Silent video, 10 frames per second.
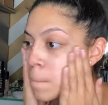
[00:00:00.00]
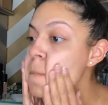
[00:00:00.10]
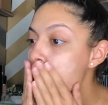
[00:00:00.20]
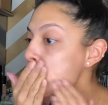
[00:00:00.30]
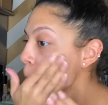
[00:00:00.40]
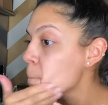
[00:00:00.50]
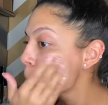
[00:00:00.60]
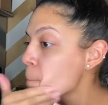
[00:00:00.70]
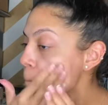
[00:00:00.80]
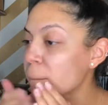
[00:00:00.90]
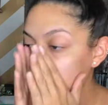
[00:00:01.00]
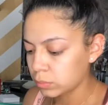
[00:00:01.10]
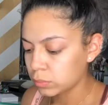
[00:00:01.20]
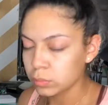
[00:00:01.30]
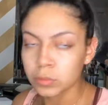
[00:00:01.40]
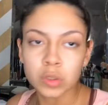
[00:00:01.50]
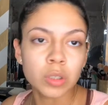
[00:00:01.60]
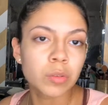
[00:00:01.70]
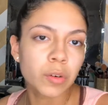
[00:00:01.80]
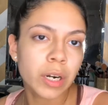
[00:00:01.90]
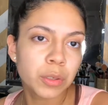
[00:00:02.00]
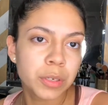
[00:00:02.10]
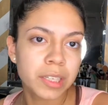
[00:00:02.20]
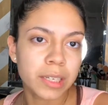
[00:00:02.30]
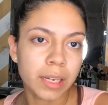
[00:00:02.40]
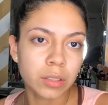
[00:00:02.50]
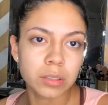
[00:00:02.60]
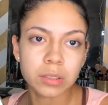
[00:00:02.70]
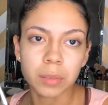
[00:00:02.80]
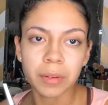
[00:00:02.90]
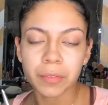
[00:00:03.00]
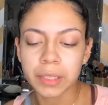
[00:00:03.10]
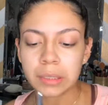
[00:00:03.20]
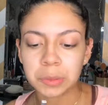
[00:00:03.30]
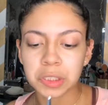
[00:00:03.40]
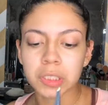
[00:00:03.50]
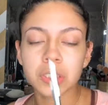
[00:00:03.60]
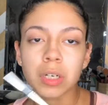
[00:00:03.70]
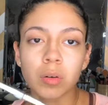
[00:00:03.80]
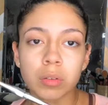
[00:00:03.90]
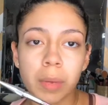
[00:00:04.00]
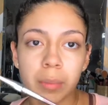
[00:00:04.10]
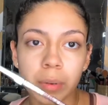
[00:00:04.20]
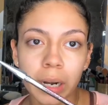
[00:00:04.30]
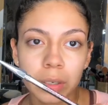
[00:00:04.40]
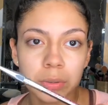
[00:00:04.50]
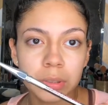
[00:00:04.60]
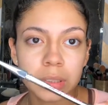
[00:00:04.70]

We should be closer. So before I do anything else on my face, I'm just gonna start with my brows,